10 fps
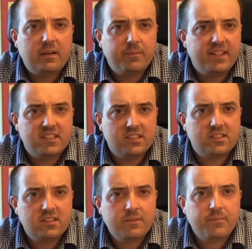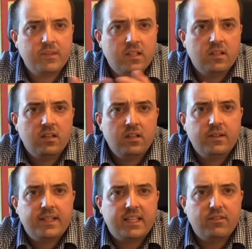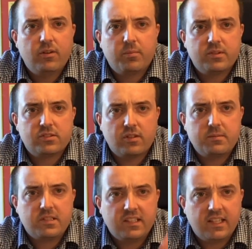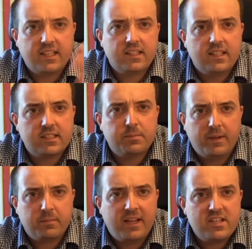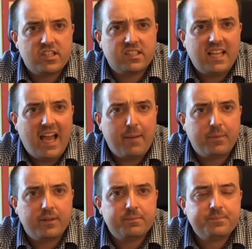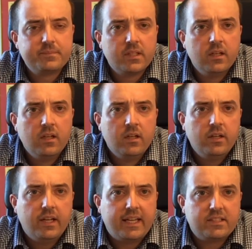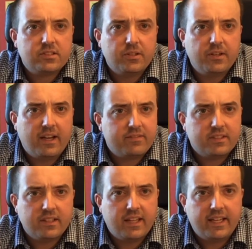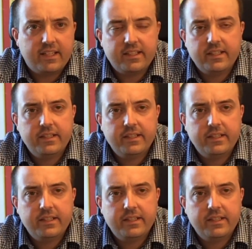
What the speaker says: They just give you a prescription. They expect magic to happen. And so you have to like